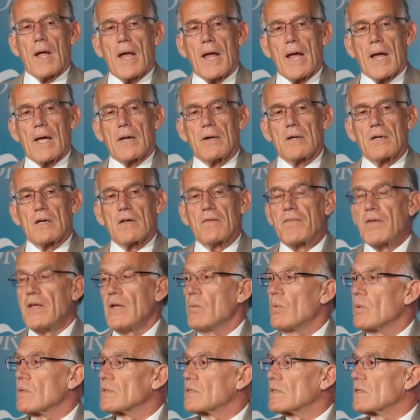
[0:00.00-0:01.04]
And if
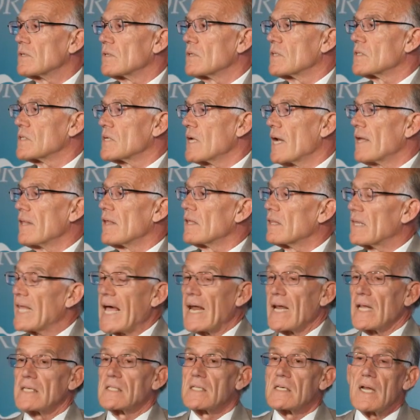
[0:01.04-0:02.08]
he was to say that
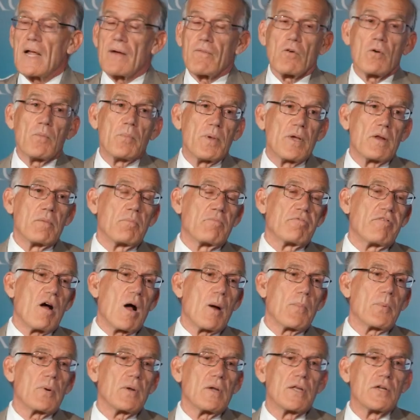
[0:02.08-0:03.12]
that has never been
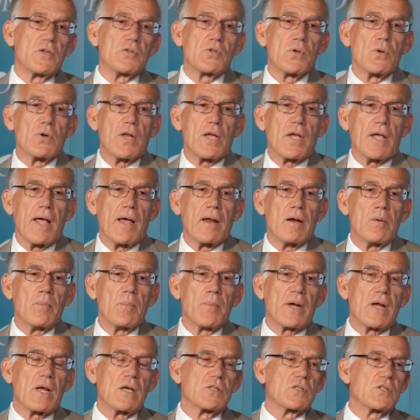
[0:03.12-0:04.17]
properly adjudicated
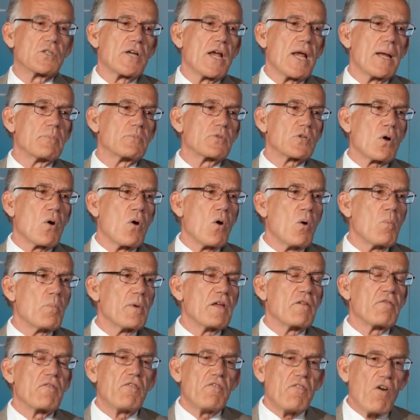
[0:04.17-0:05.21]
because James
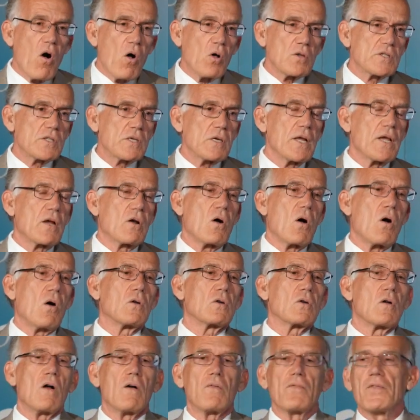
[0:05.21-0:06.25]
Comey falsely
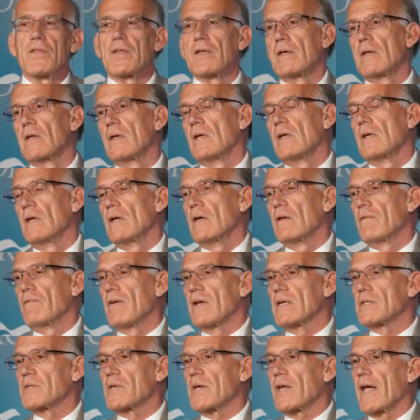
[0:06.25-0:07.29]
called off the
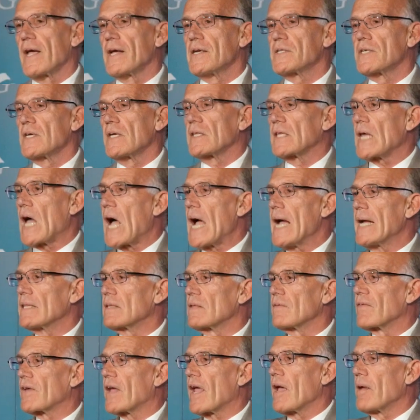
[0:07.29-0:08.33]
investigation at the
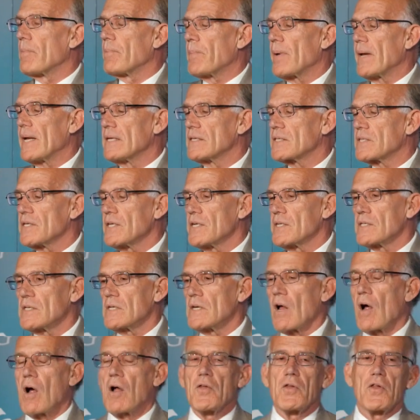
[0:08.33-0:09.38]
height of the campaign
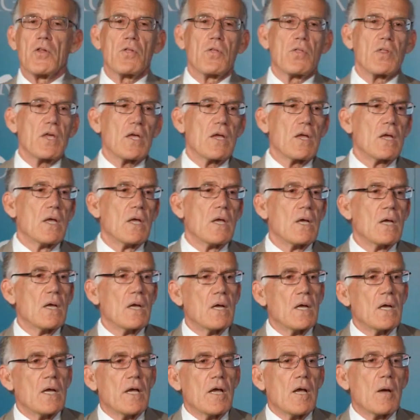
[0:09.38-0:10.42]
season under the
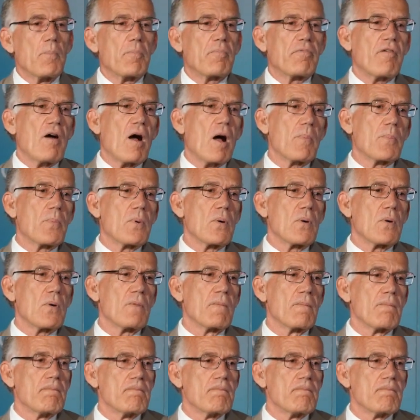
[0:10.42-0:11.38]
improper